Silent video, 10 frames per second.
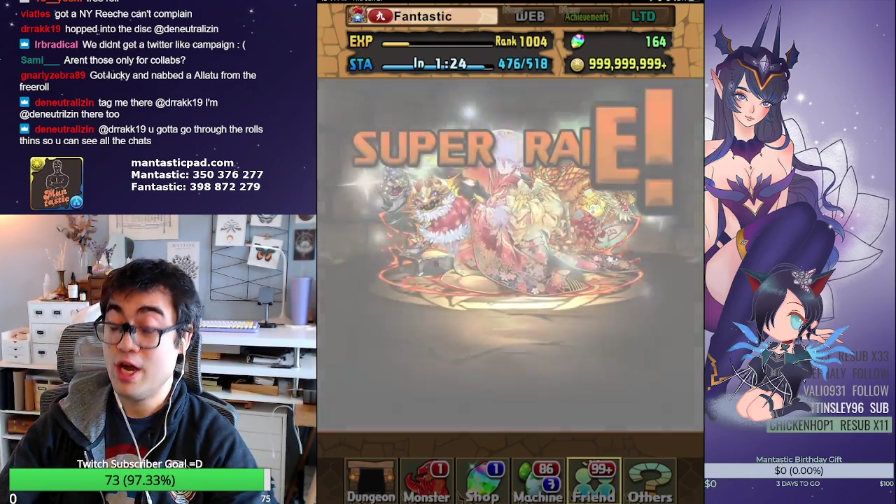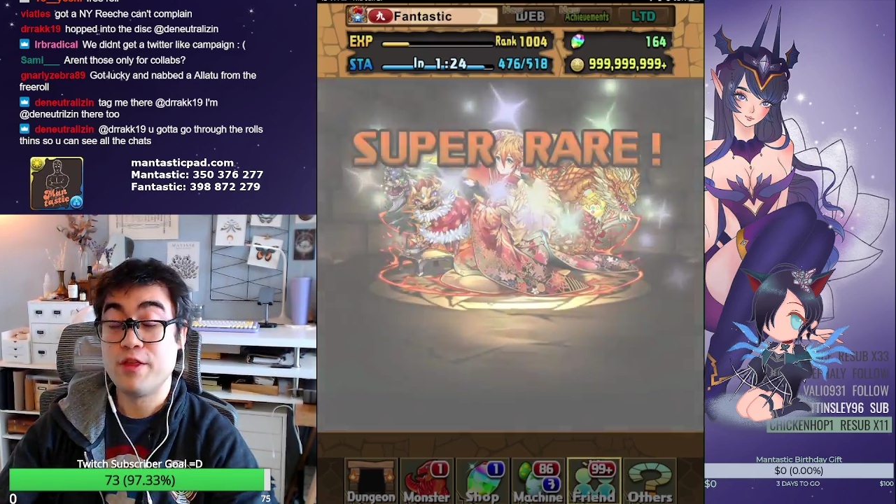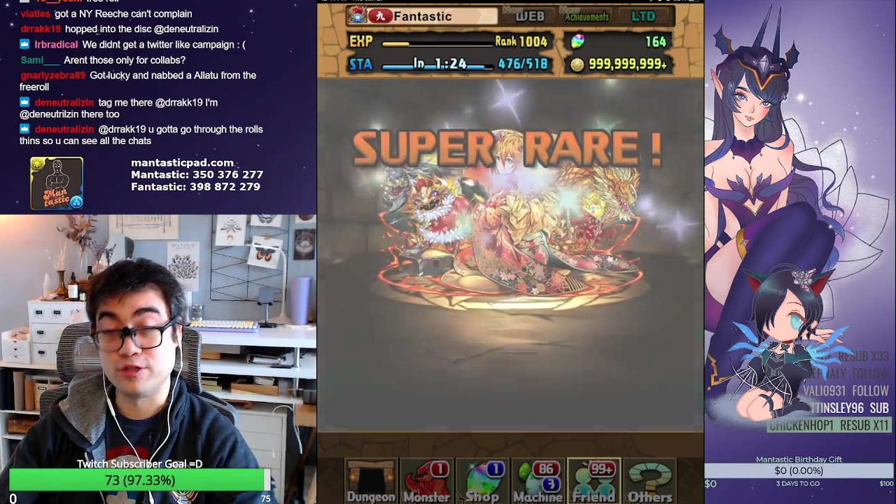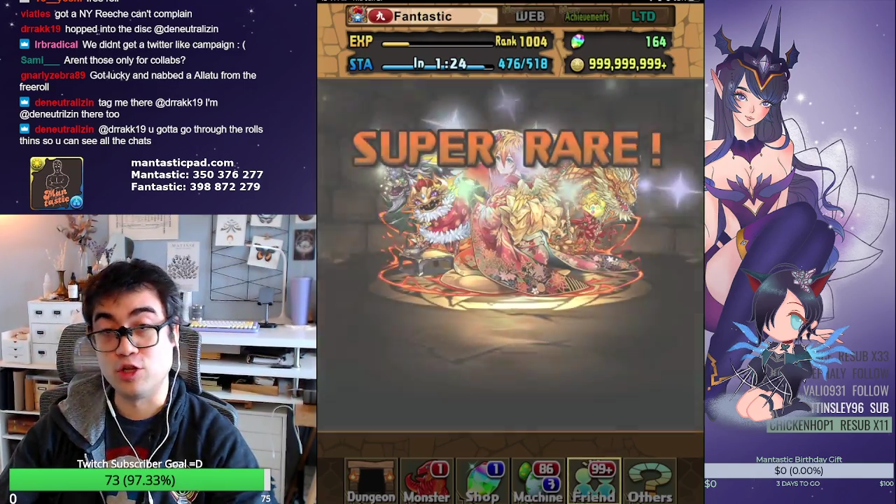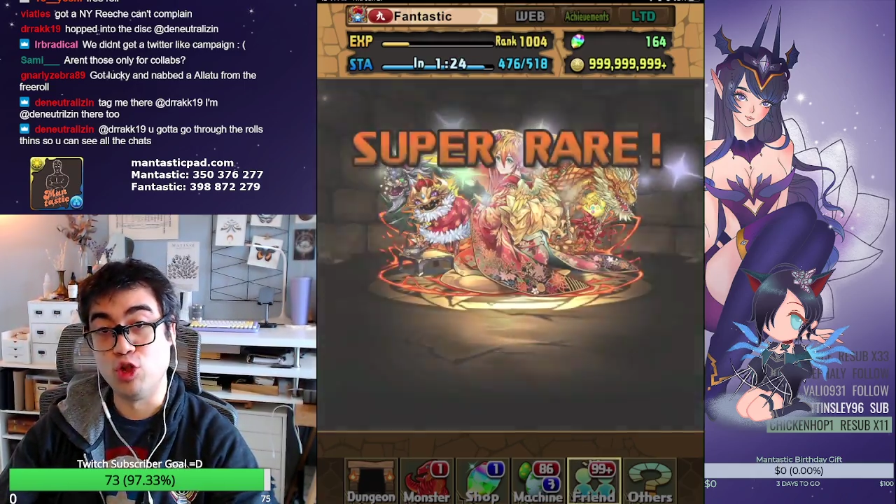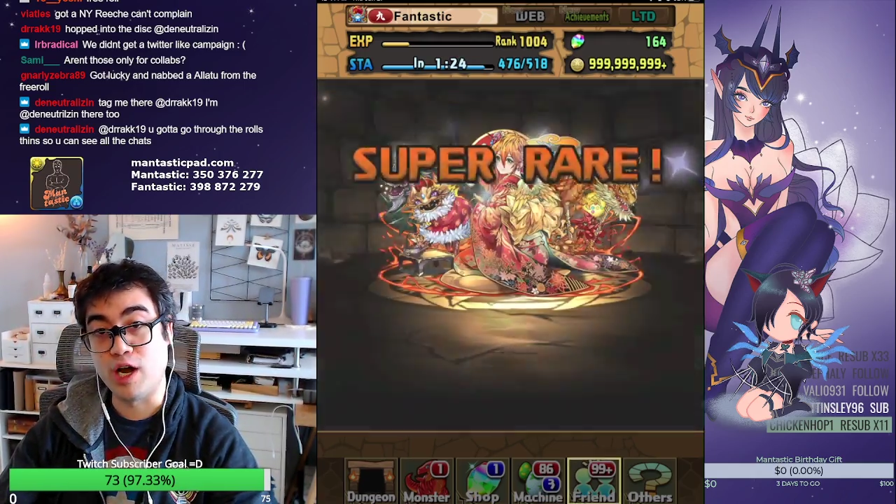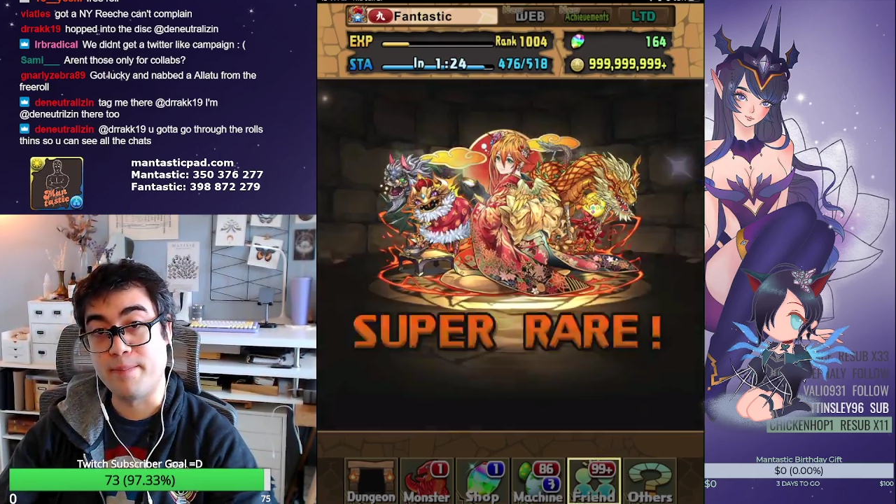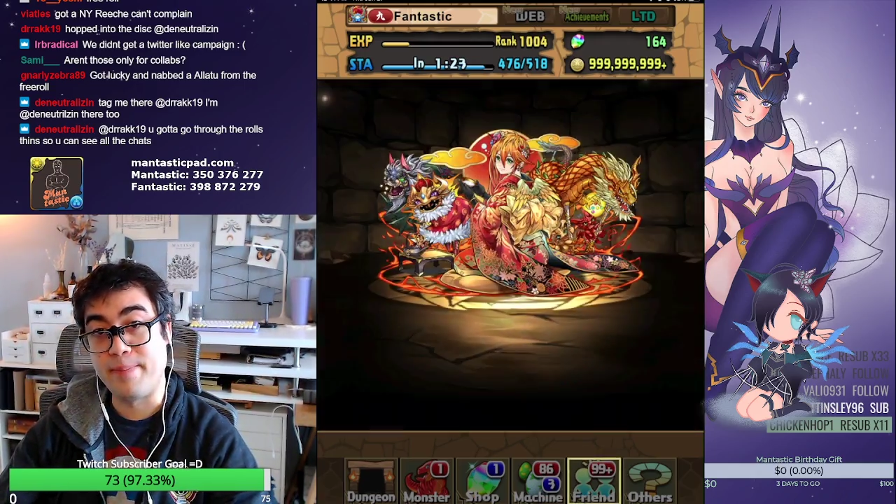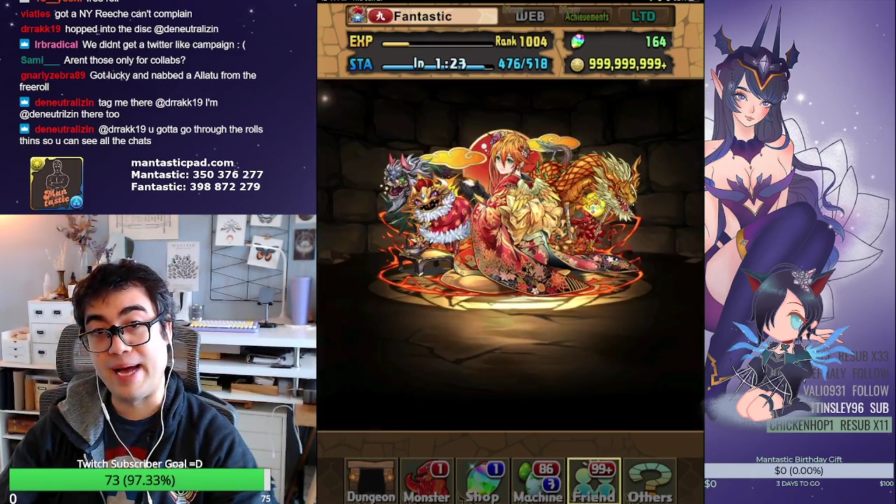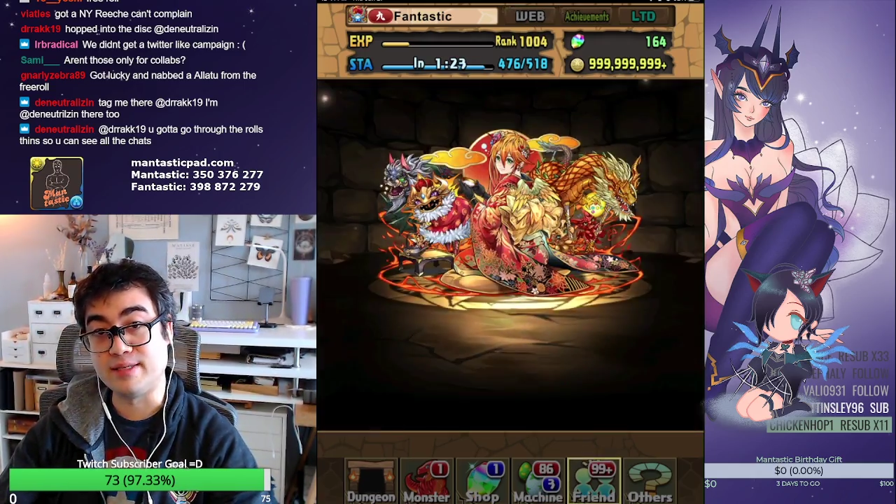There's a lot
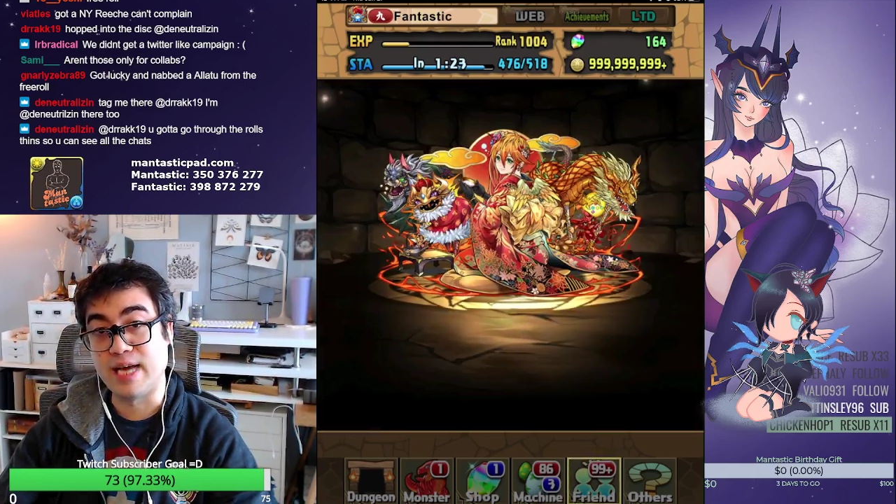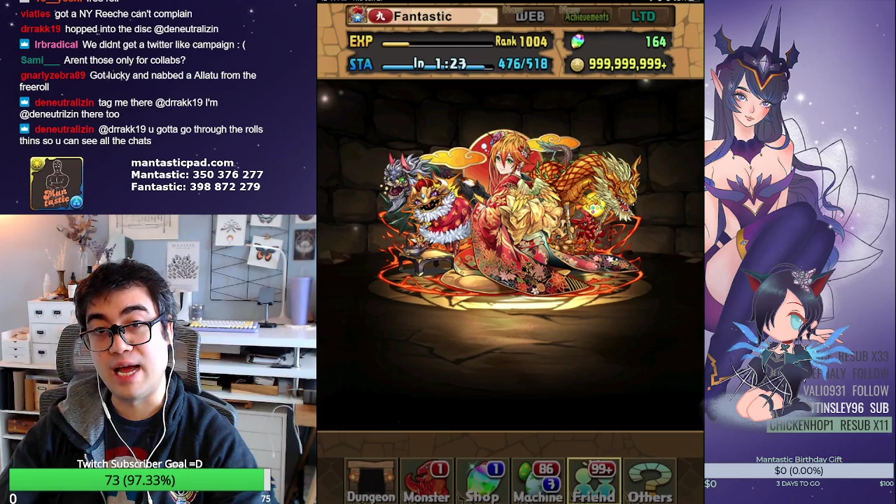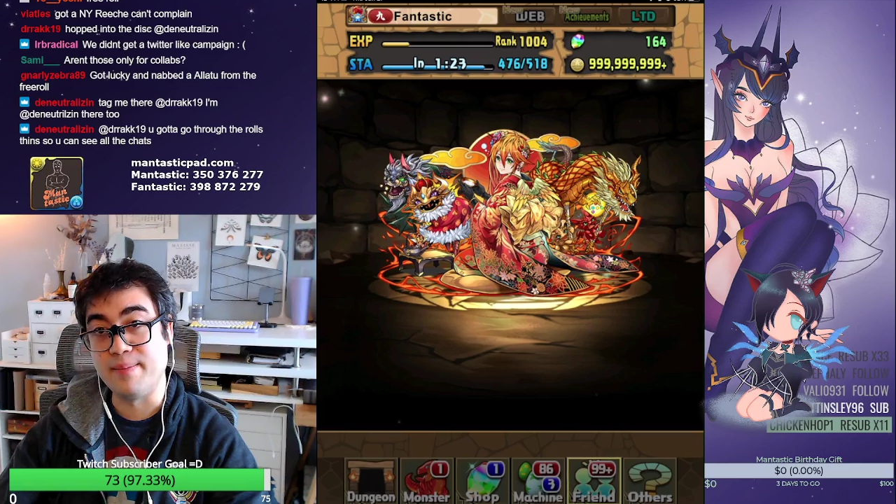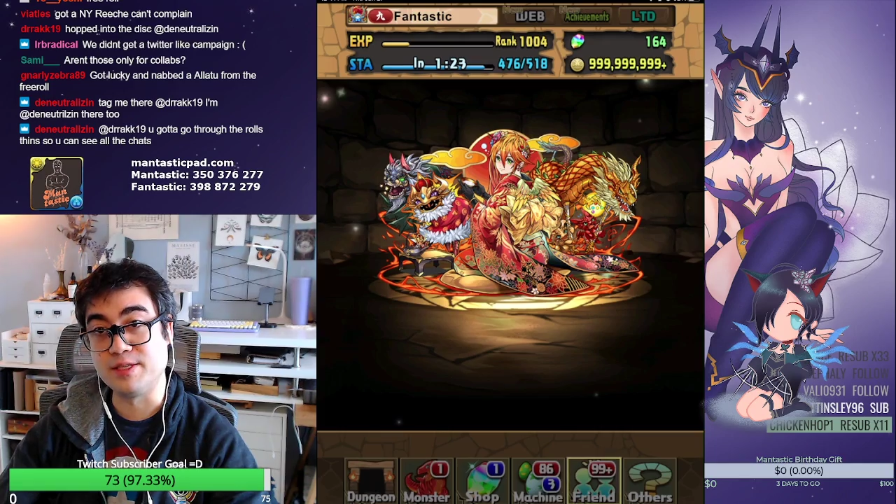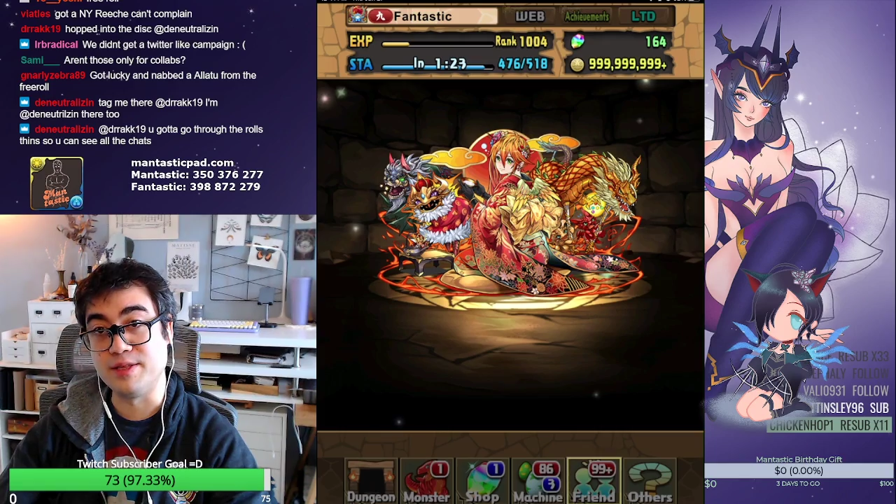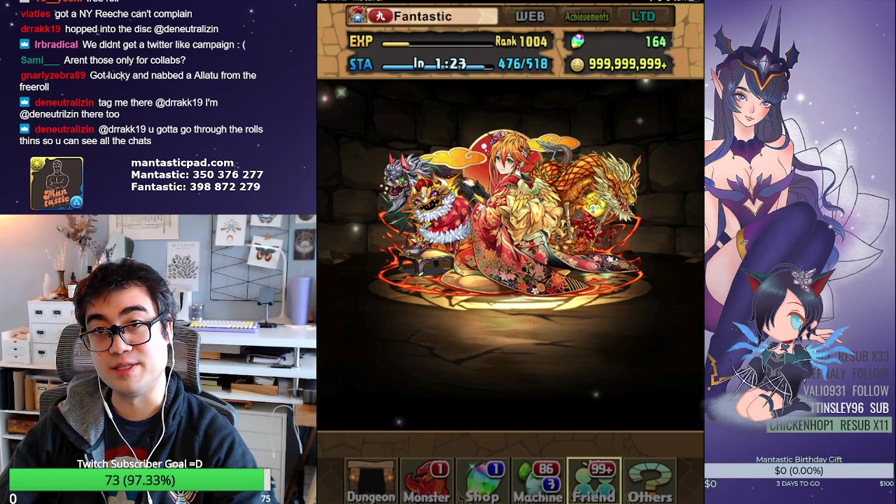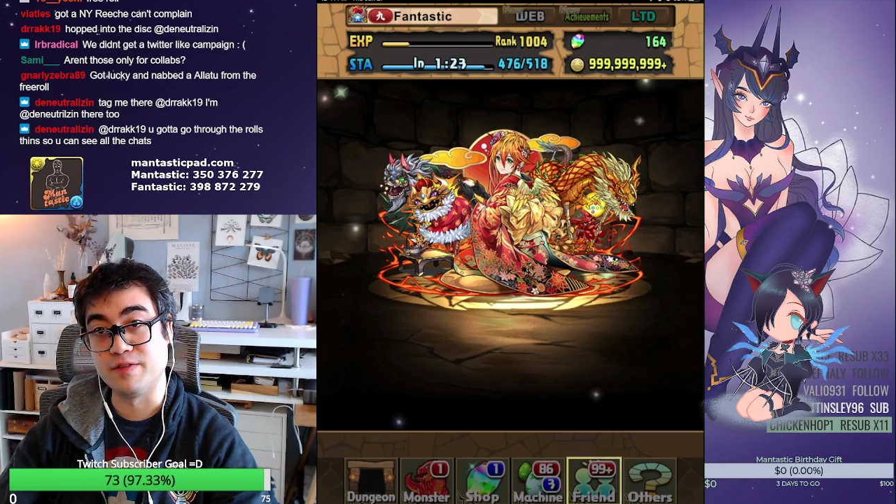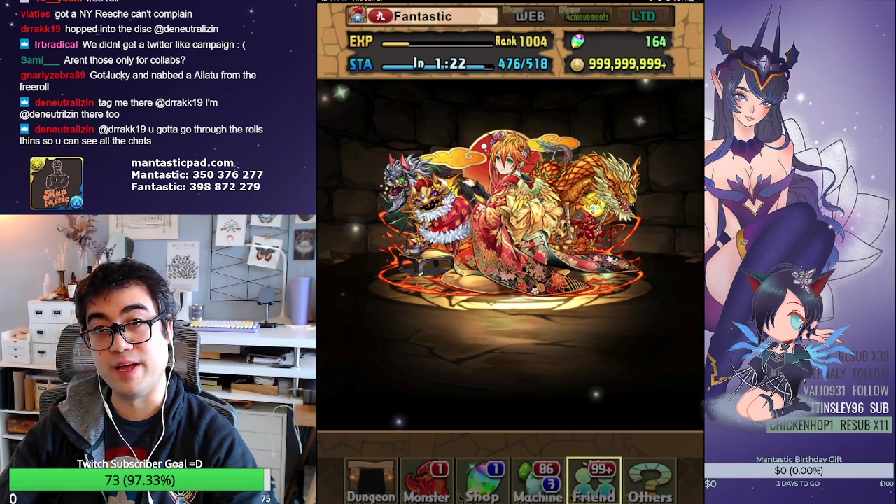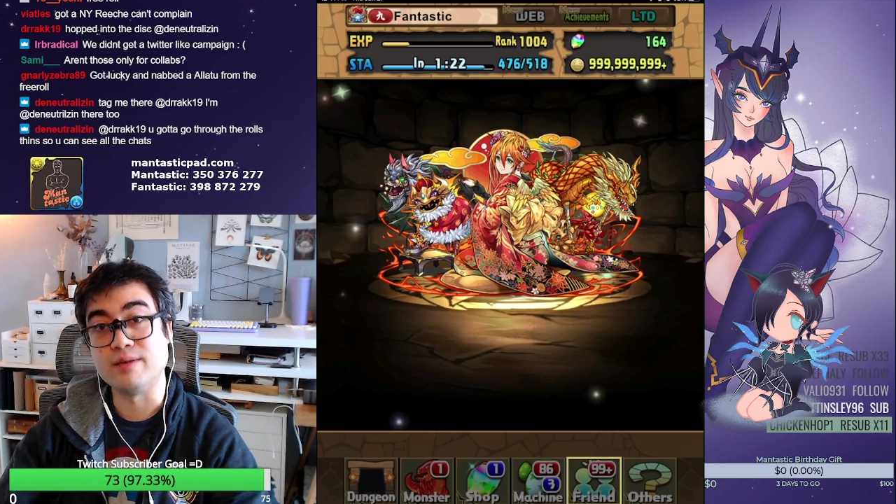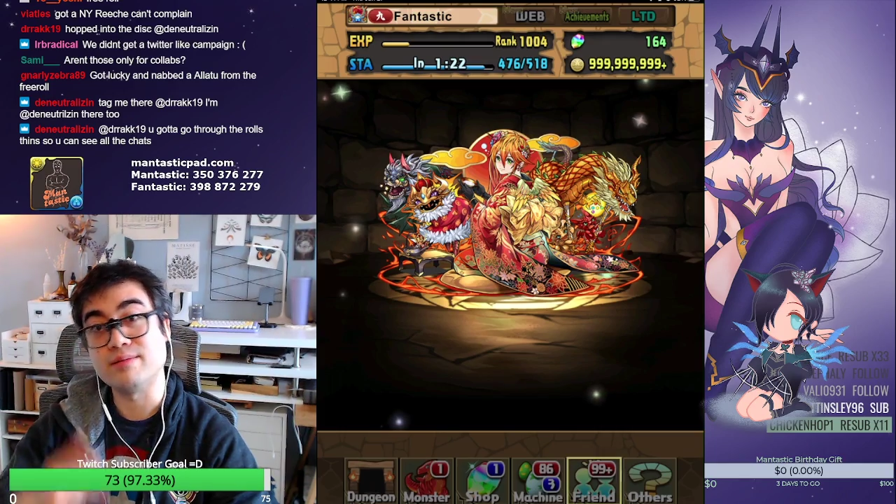of bad diamonds in this
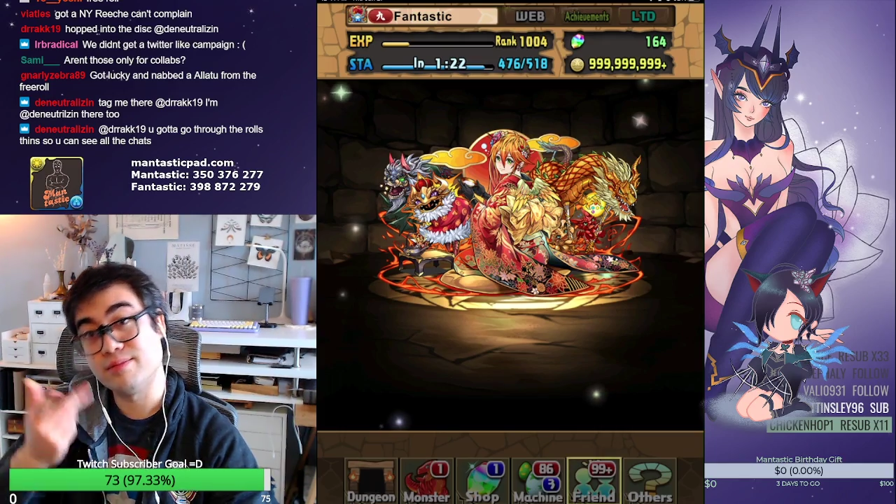event,